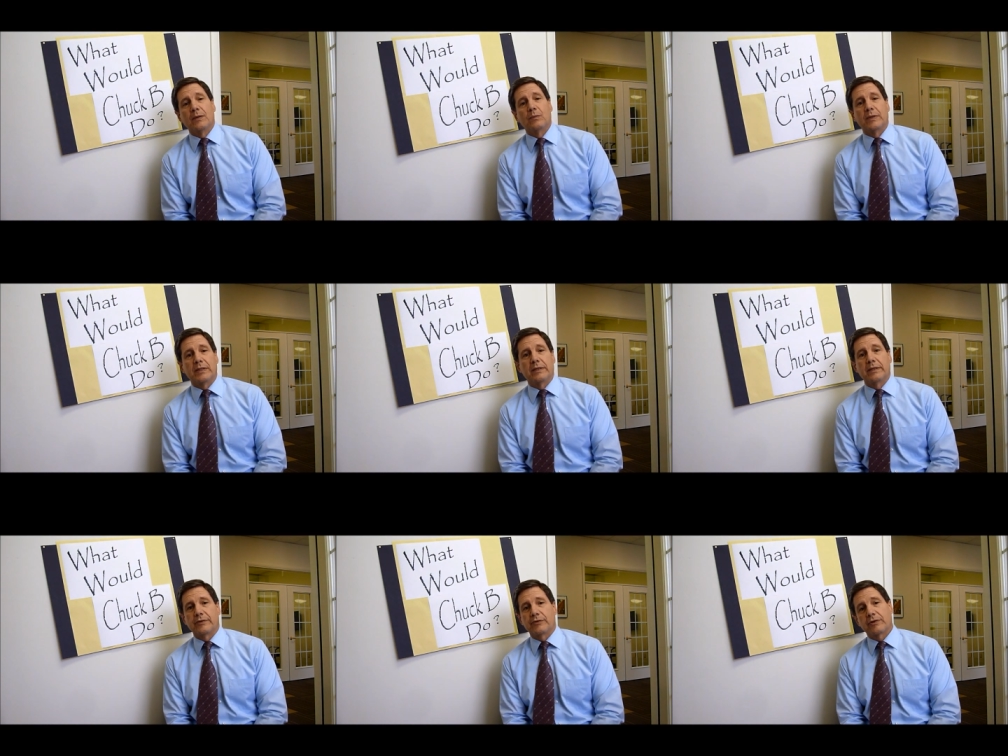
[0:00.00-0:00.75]
with
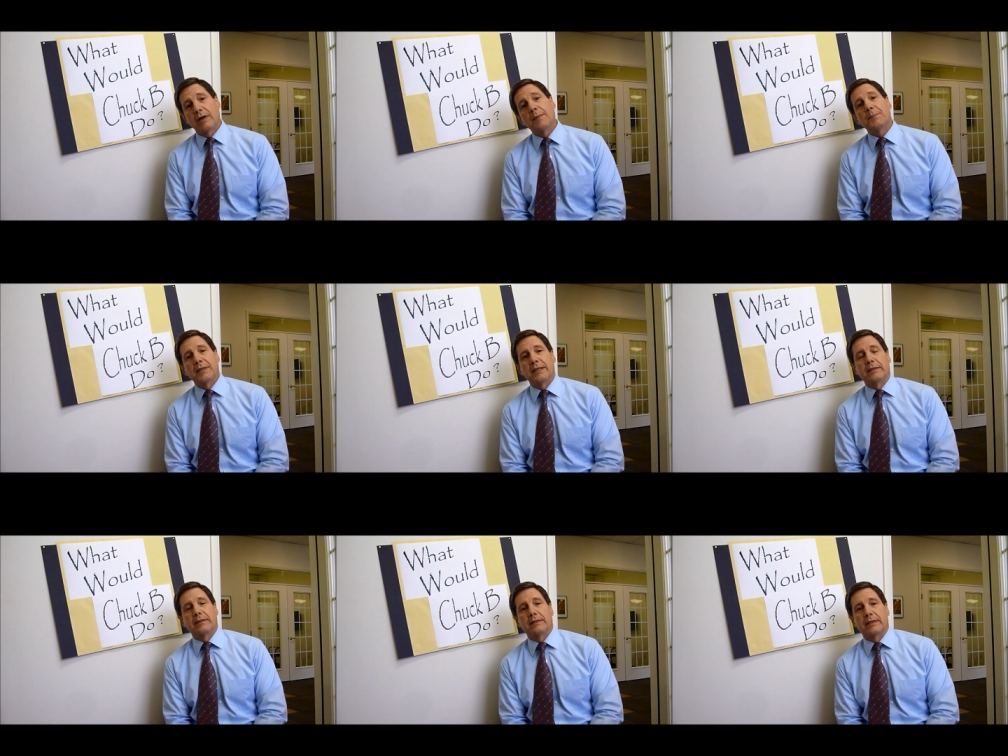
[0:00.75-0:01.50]
this
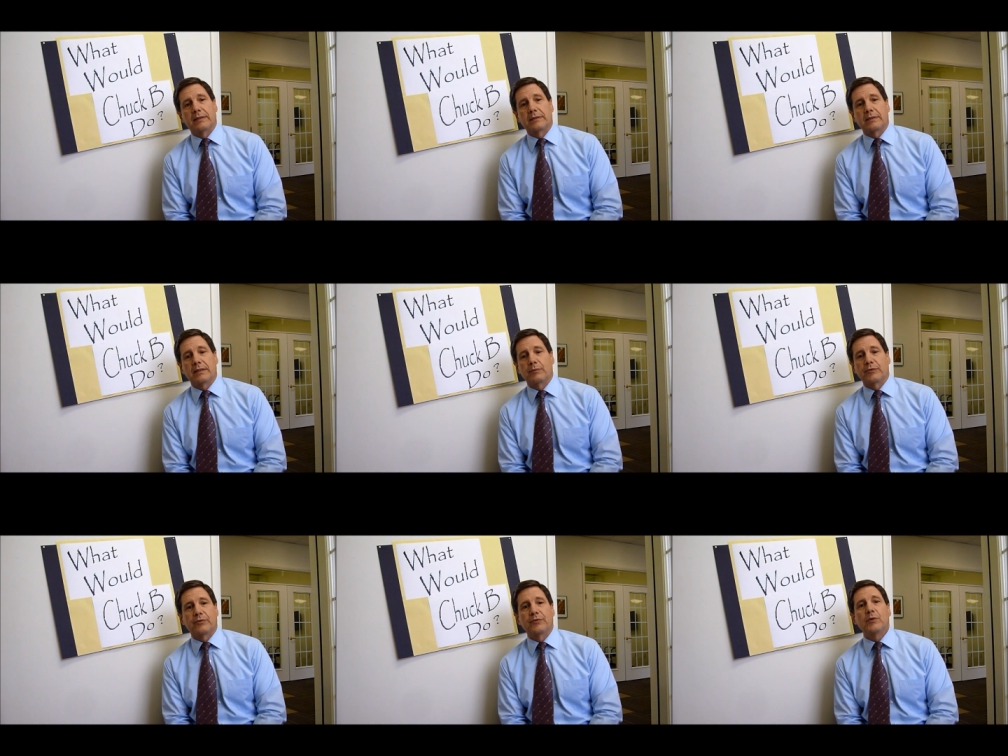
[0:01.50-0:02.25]
company that uh,
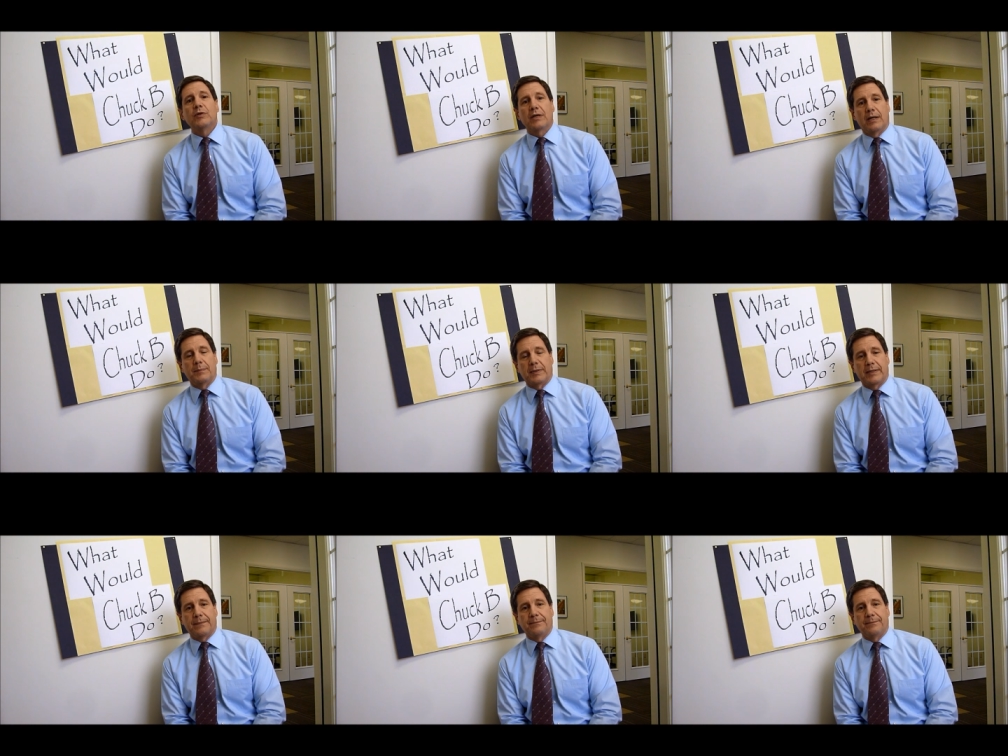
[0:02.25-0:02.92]
was a food company.